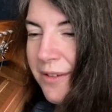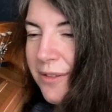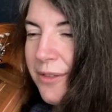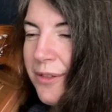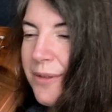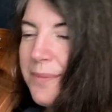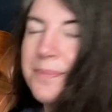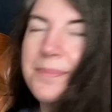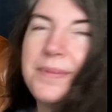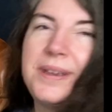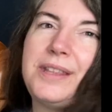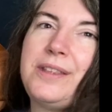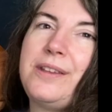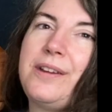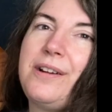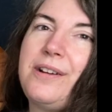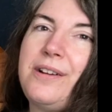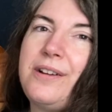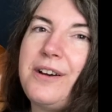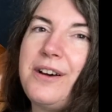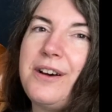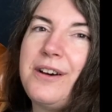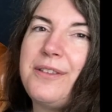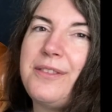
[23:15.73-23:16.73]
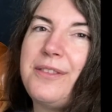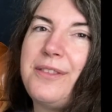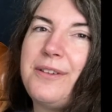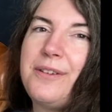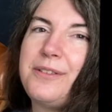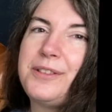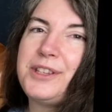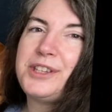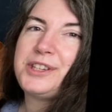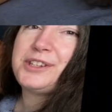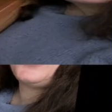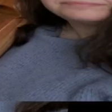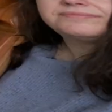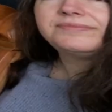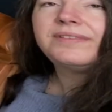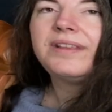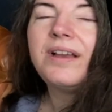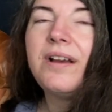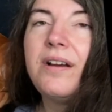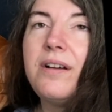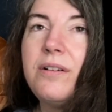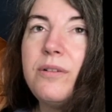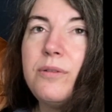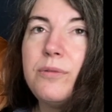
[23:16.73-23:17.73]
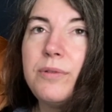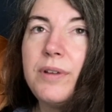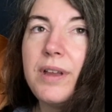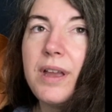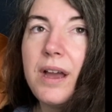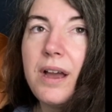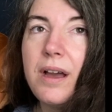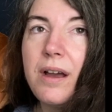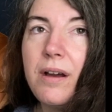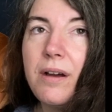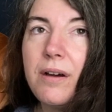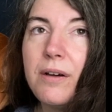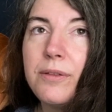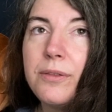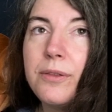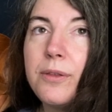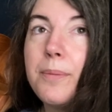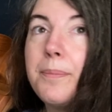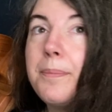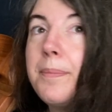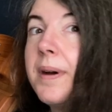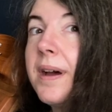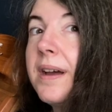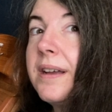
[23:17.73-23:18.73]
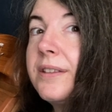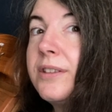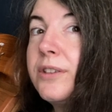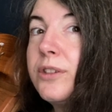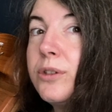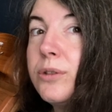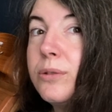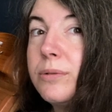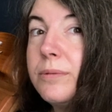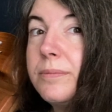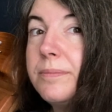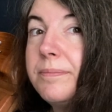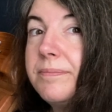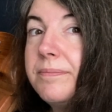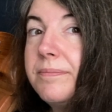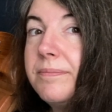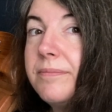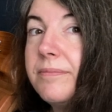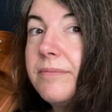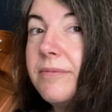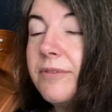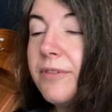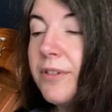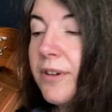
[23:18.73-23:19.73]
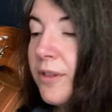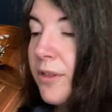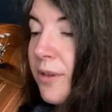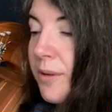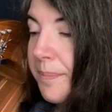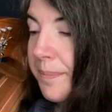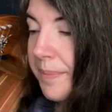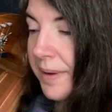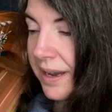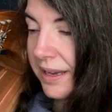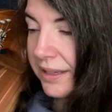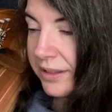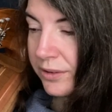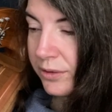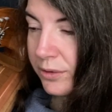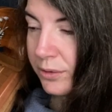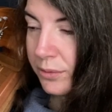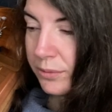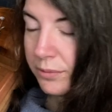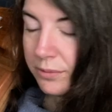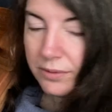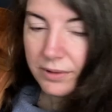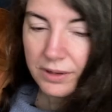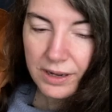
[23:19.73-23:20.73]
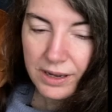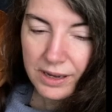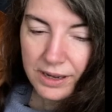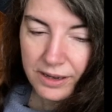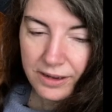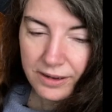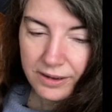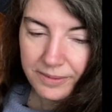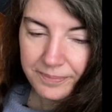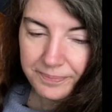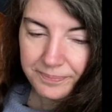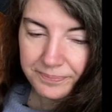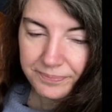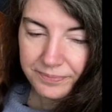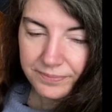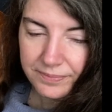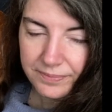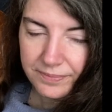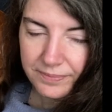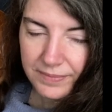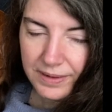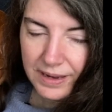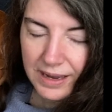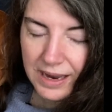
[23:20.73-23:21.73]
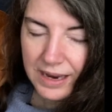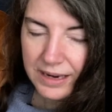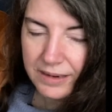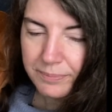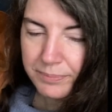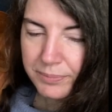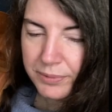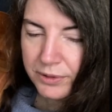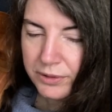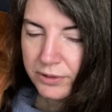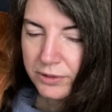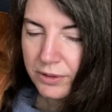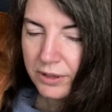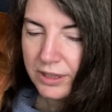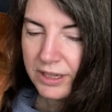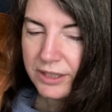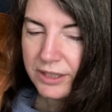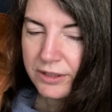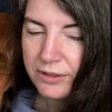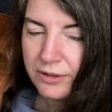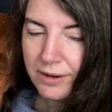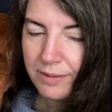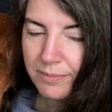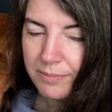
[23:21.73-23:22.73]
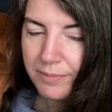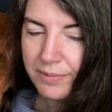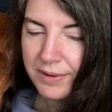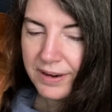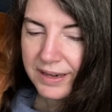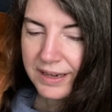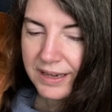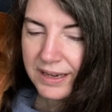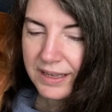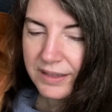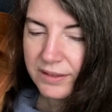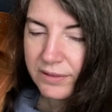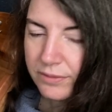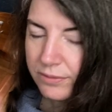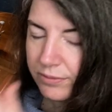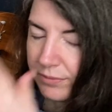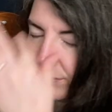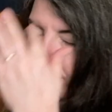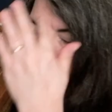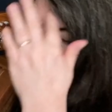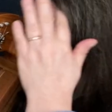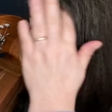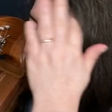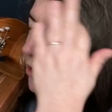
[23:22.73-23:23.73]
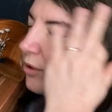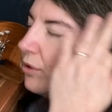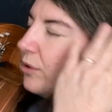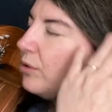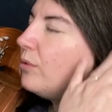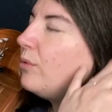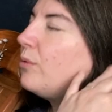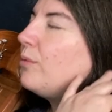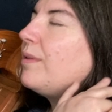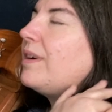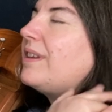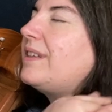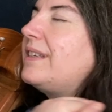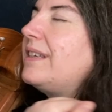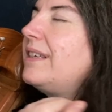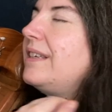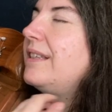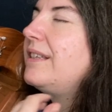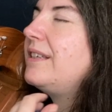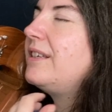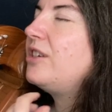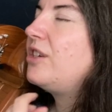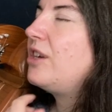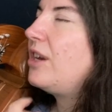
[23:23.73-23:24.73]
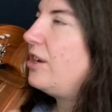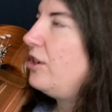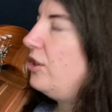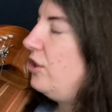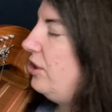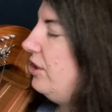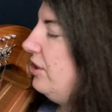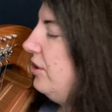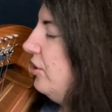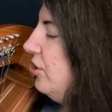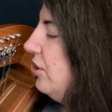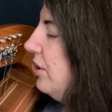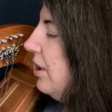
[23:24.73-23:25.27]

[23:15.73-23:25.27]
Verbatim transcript: the middle of the tune. Now we are on the part 2. For the part 2, um, I put a little bracket to show you what is changing.